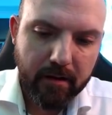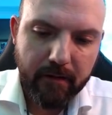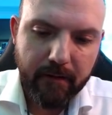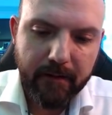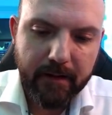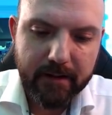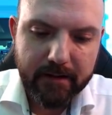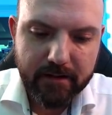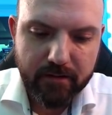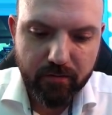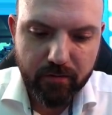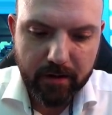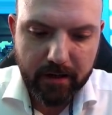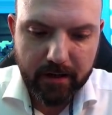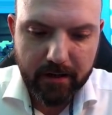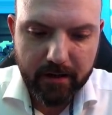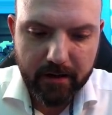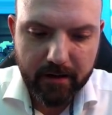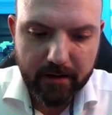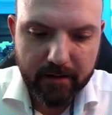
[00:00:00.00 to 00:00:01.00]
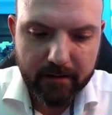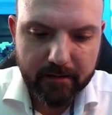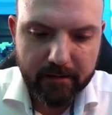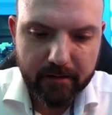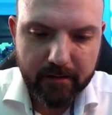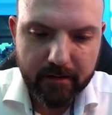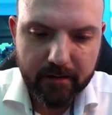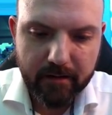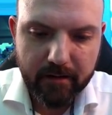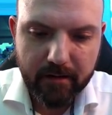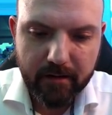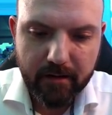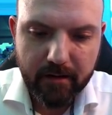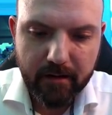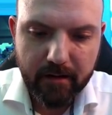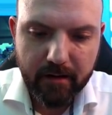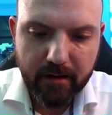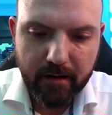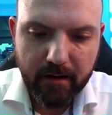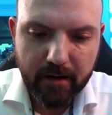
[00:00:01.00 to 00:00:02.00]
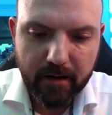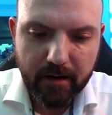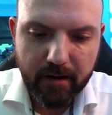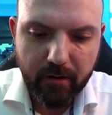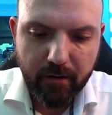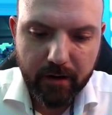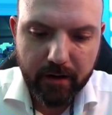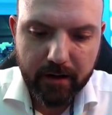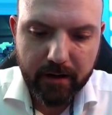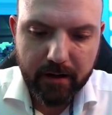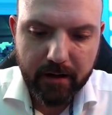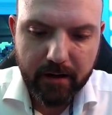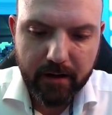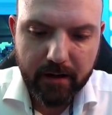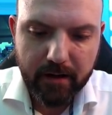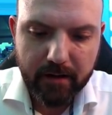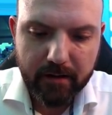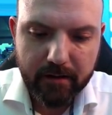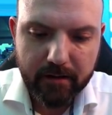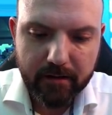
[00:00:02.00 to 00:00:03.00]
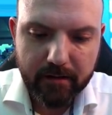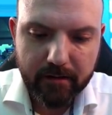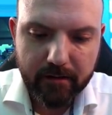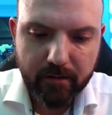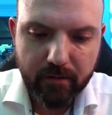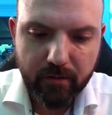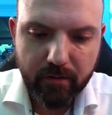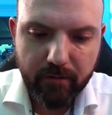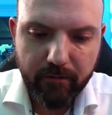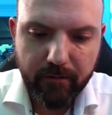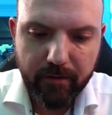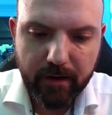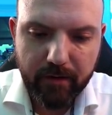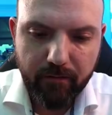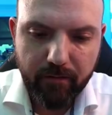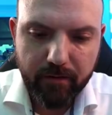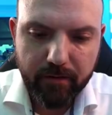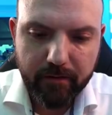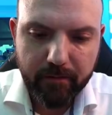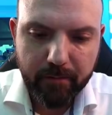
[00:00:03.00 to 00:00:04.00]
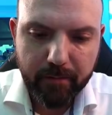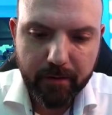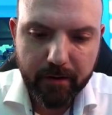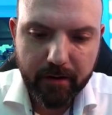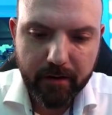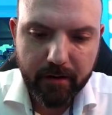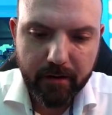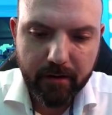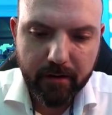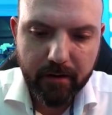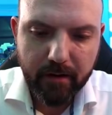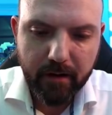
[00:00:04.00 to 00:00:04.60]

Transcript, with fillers: That's really nice. And now I can add this to the favorites bar.